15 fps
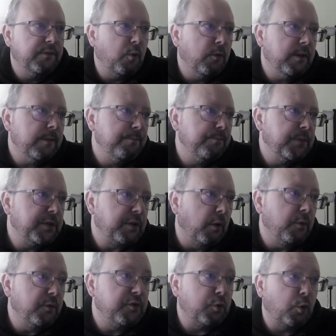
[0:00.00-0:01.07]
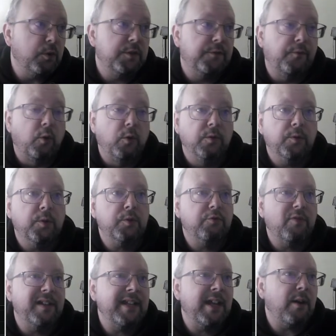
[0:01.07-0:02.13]
for it. So source folders,
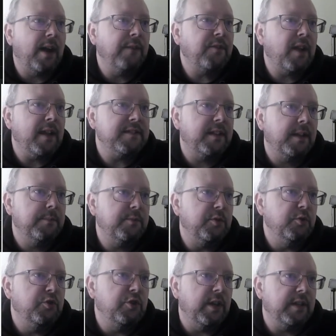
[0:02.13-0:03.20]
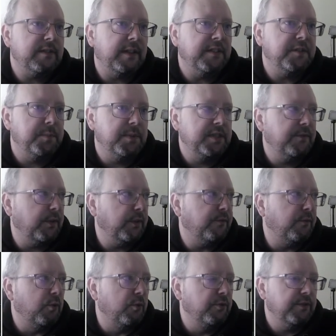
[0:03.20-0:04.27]
right now I've got it set up to just a specific
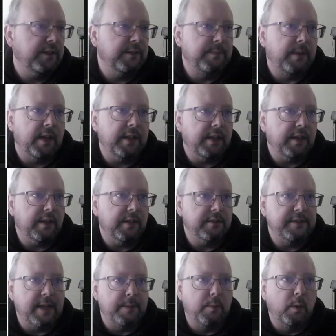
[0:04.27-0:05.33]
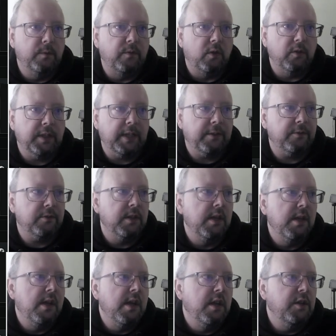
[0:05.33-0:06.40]
folder in my demo vault here.
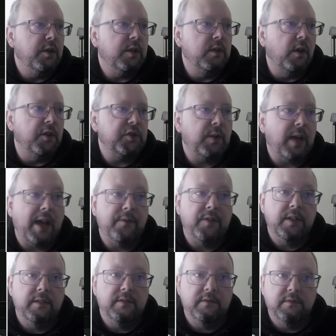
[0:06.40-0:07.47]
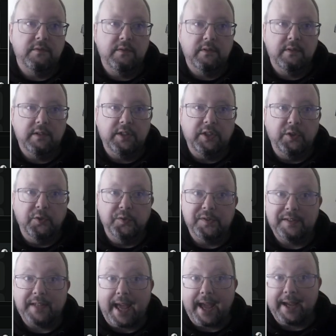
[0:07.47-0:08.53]
You can also have it use
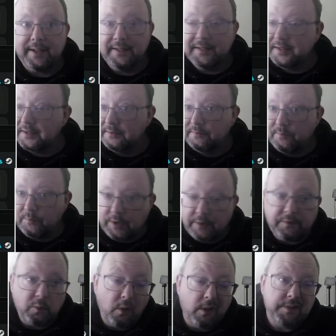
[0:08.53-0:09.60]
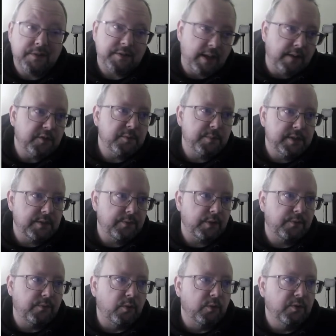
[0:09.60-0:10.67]
tags if you want instead of
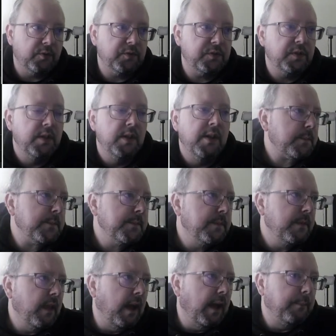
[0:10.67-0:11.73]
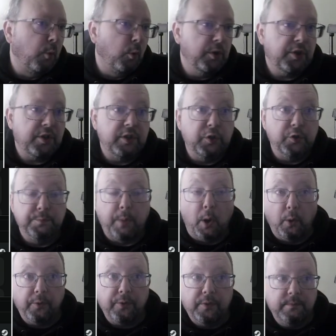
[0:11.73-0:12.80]
specific folders, or you can use
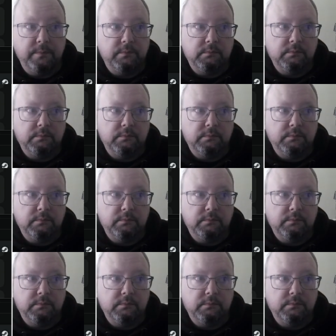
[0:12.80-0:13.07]
both.